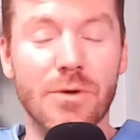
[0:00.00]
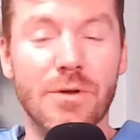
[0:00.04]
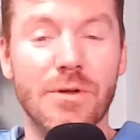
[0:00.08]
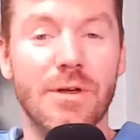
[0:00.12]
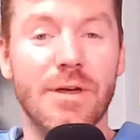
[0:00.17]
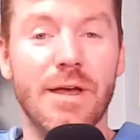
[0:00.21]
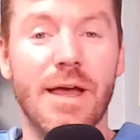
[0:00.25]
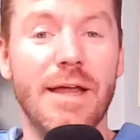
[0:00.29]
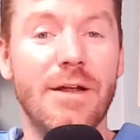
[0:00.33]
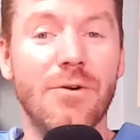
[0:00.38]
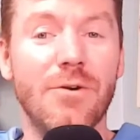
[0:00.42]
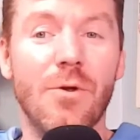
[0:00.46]

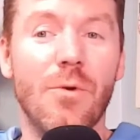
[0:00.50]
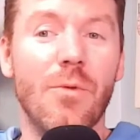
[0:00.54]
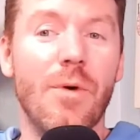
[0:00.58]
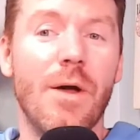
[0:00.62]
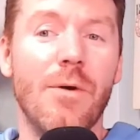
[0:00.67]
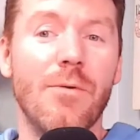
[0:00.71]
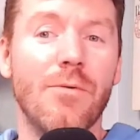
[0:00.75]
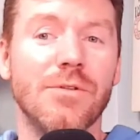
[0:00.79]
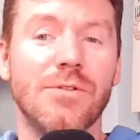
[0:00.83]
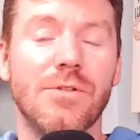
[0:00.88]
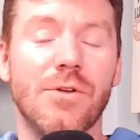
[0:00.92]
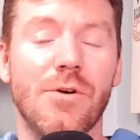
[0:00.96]
I don't know why
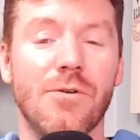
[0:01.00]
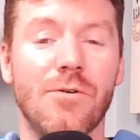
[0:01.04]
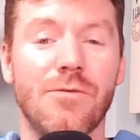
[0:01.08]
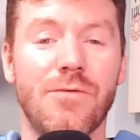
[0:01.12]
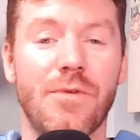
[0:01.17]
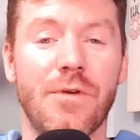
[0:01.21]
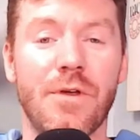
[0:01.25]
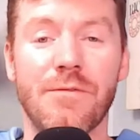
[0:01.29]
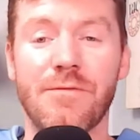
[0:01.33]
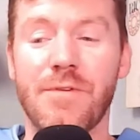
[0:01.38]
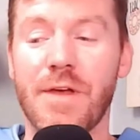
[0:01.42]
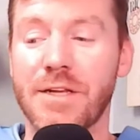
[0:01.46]
we're so
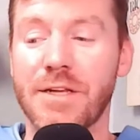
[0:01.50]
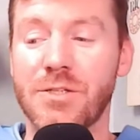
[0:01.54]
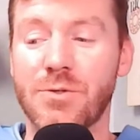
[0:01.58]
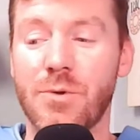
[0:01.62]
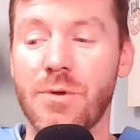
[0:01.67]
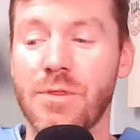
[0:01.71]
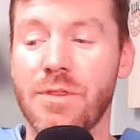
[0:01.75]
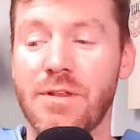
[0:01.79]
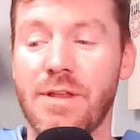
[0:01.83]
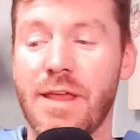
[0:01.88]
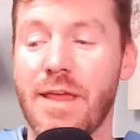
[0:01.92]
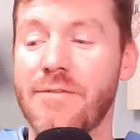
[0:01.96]

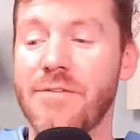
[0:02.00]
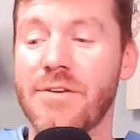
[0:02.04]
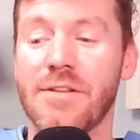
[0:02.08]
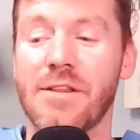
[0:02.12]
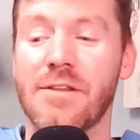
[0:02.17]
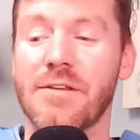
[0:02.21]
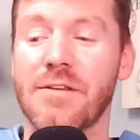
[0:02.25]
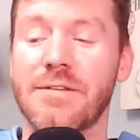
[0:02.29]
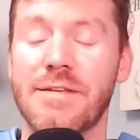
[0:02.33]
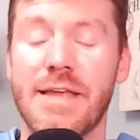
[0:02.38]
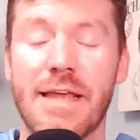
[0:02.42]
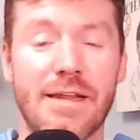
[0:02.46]
infatuated with the
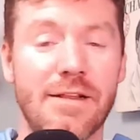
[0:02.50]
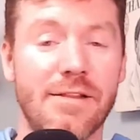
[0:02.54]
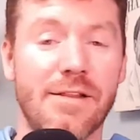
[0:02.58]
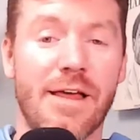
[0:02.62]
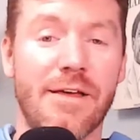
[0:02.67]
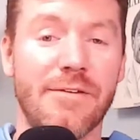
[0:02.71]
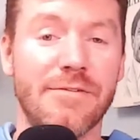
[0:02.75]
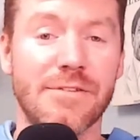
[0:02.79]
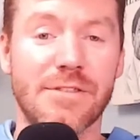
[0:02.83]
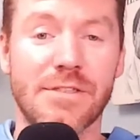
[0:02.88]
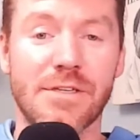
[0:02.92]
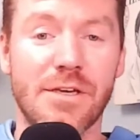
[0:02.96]
dating
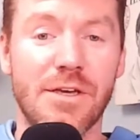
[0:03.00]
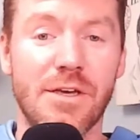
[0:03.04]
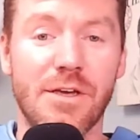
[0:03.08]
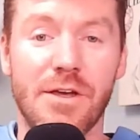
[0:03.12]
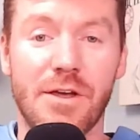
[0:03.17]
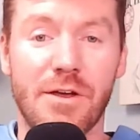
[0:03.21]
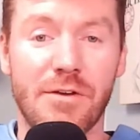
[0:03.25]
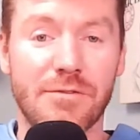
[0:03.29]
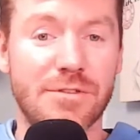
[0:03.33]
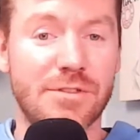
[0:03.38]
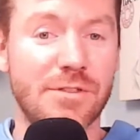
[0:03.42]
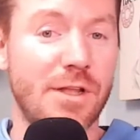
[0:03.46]
lives
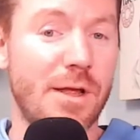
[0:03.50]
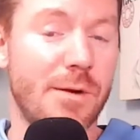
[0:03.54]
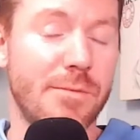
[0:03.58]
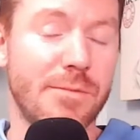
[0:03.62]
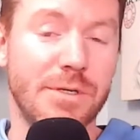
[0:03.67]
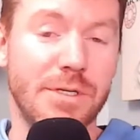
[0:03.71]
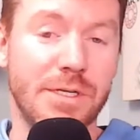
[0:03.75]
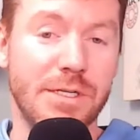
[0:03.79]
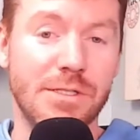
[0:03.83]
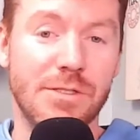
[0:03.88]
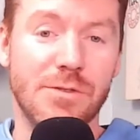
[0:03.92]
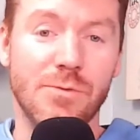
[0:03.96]
of
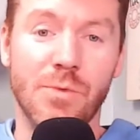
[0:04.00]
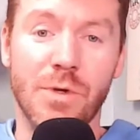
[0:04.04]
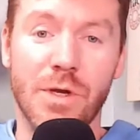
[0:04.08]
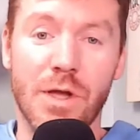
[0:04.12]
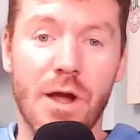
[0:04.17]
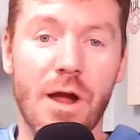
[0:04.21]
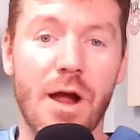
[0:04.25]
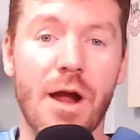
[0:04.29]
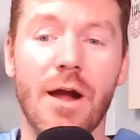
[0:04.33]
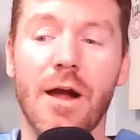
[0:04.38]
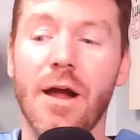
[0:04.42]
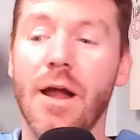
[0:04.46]
celebrities. We
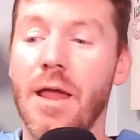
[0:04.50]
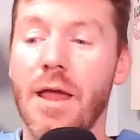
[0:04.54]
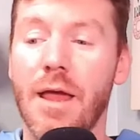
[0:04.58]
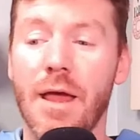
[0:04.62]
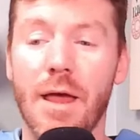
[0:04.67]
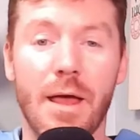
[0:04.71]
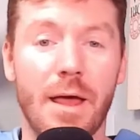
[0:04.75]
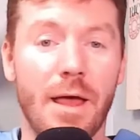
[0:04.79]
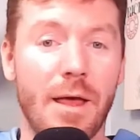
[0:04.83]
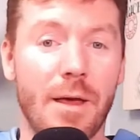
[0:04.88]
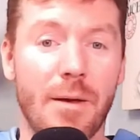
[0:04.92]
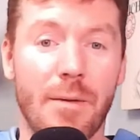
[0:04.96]
are,
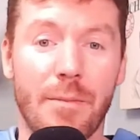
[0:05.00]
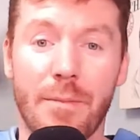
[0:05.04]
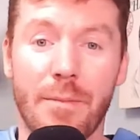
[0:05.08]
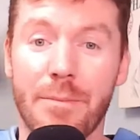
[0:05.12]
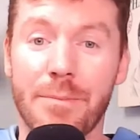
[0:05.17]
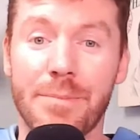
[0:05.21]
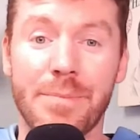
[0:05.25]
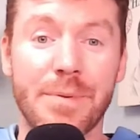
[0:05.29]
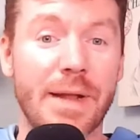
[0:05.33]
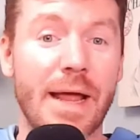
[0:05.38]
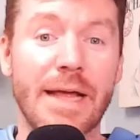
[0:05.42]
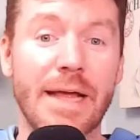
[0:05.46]

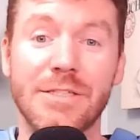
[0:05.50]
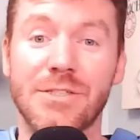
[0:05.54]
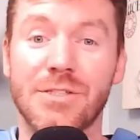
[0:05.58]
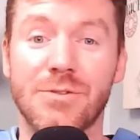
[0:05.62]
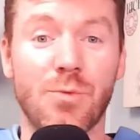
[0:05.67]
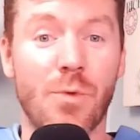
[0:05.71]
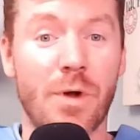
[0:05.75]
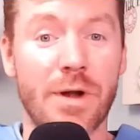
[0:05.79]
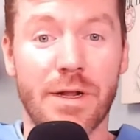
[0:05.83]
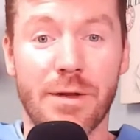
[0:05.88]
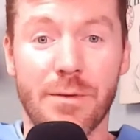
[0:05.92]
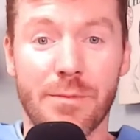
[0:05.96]
but I just
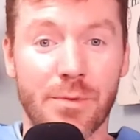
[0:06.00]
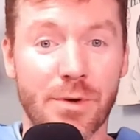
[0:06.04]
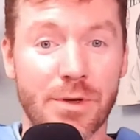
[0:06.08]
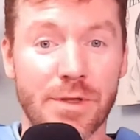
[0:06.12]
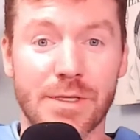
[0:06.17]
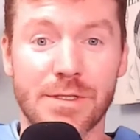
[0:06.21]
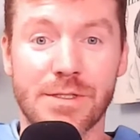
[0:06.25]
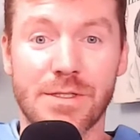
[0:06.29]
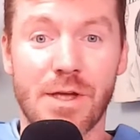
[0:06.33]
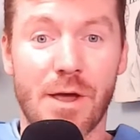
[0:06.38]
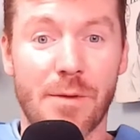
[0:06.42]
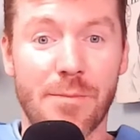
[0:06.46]
wanted to bring
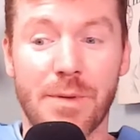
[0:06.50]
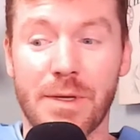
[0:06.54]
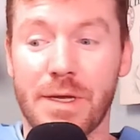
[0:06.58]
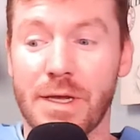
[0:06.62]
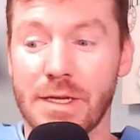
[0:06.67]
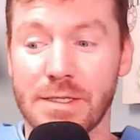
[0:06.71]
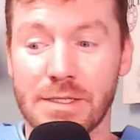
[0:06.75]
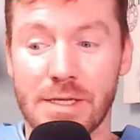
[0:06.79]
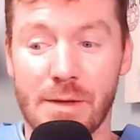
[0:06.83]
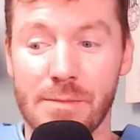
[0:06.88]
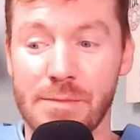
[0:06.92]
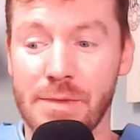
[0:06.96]
this up
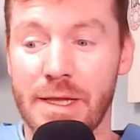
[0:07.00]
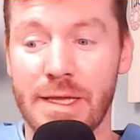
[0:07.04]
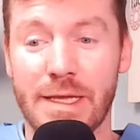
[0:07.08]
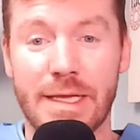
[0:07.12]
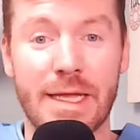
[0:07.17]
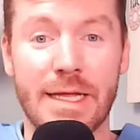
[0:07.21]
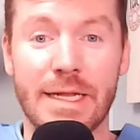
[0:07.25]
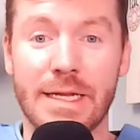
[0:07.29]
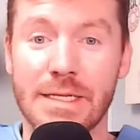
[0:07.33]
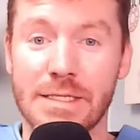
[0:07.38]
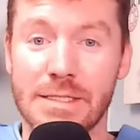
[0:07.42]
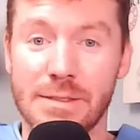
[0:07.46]
because I'm like,
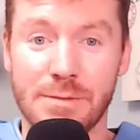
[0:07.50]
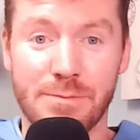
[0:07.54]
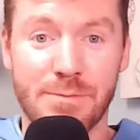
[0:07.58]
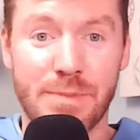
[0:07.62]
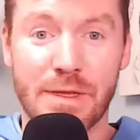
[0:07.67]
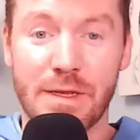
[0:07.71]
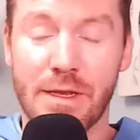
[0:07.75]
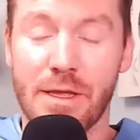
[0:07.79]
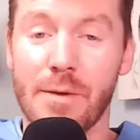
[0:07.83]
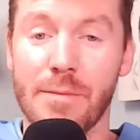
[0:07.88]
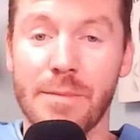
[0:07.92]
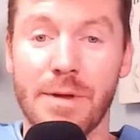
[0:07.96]
it has
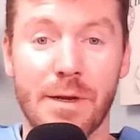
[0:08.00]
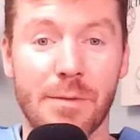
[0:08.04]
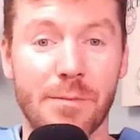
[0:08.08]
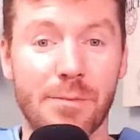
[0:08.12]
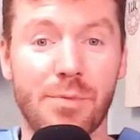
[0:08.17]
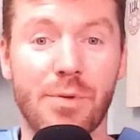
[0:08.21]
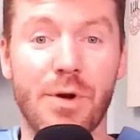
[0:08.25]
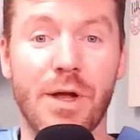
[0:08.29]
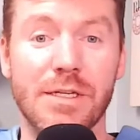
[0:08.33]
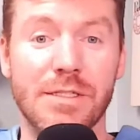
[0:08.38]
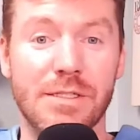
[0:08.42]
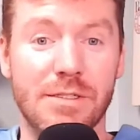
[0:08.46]
become an
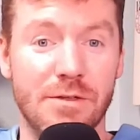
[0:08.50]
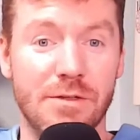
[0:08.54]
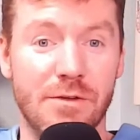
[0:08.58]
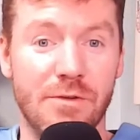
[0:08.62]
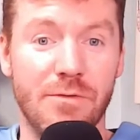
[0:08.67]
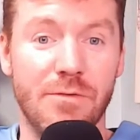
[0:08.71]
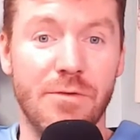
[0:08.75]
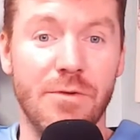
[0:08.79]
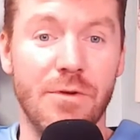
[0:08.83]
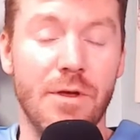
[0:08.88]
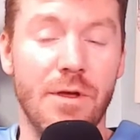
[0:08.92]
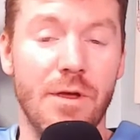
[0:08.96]

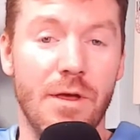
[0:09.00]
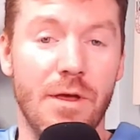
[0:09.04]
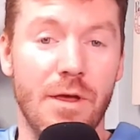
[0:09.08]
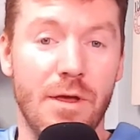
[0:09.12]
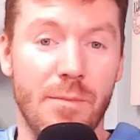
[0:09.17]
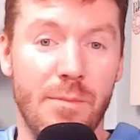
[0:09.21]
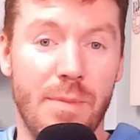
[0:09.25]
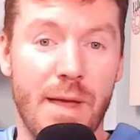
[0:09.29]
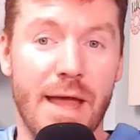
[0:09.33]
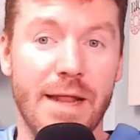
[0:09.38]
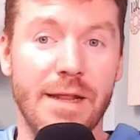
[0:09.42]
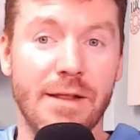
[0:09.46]
impressive
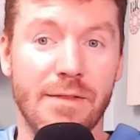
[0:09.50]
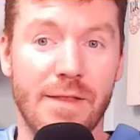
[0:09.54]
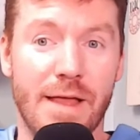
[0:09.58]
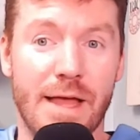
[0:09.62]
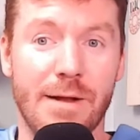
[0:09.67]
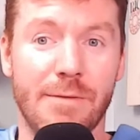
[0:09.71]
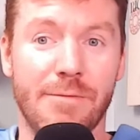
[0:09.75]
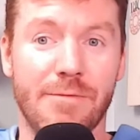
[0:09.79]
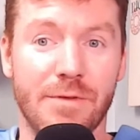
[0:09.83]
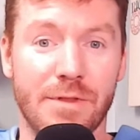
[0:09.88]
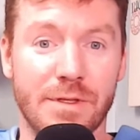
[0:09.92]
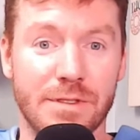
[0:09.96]
batting
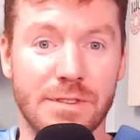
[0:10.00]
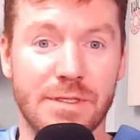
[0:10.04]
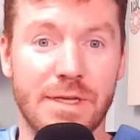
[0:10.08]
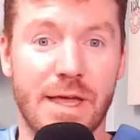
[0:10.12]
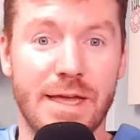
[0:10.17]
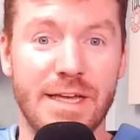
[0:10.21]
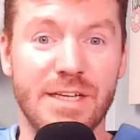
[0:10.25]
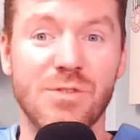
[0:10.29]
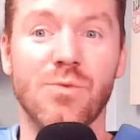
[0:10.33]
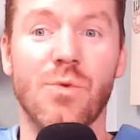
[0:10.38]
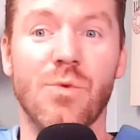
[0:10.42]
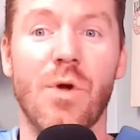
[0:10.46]
lineup for this guy.
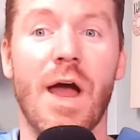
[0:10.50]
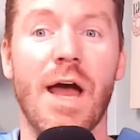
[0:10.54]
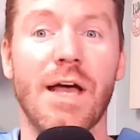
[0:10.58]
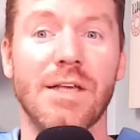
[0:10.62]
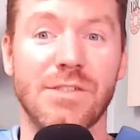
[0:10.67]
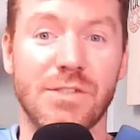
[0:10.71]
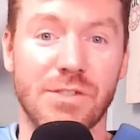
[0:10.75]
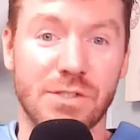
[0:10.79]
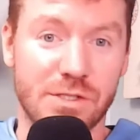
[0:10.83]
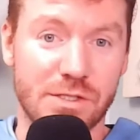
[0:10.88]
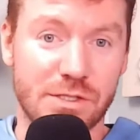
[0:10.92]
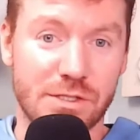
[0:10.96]
His
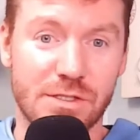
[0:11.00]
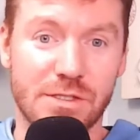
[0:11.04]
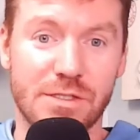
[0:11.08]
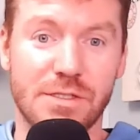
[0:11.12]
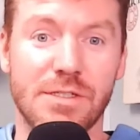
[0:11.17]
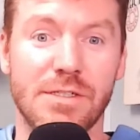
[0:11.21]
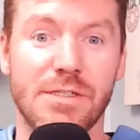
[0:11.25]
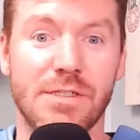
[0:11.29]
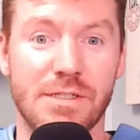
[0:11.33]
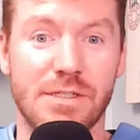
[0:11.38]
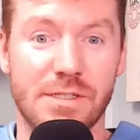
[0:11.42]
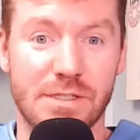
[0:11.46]
roster
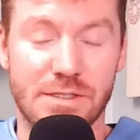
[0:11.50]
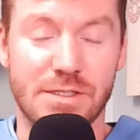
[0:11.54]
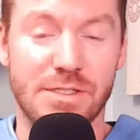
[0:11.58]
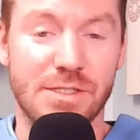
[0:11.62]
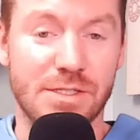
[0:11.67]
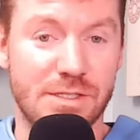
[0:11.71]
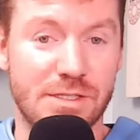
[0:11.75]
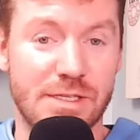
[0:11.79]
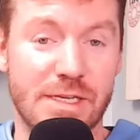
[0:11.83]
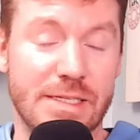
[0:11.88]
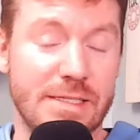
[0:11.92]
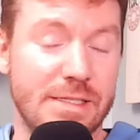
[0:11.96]
is
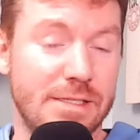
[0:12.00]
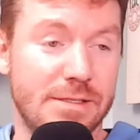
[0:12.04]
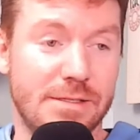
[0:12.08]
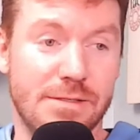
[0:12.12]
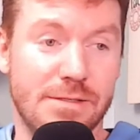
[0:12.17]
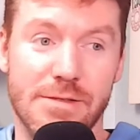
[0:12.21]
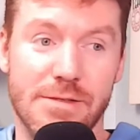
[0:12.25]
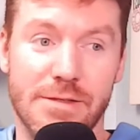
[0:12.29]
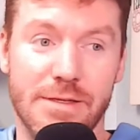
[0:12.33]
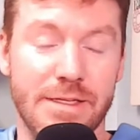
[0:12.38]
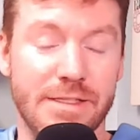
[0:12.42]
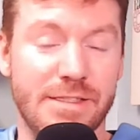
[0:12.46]
just,
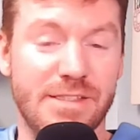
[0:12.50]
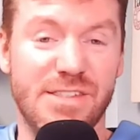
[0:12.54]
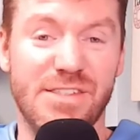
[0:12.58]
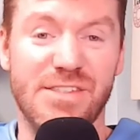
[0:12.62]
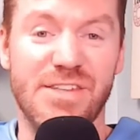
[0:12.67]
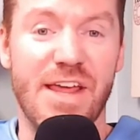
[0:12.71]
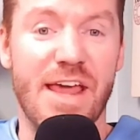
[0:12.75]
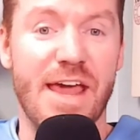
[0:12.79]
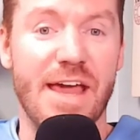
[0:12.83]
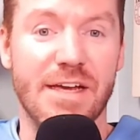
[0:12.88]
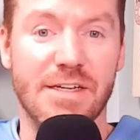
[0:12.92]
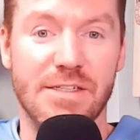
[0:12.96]
it's
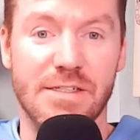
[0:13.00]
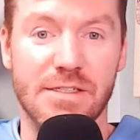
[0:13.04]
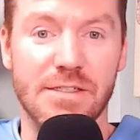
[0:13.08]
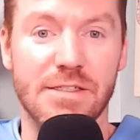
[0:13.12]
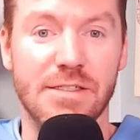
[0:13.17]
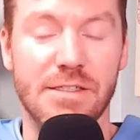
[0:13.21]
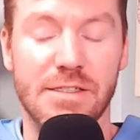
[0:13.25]
stacked.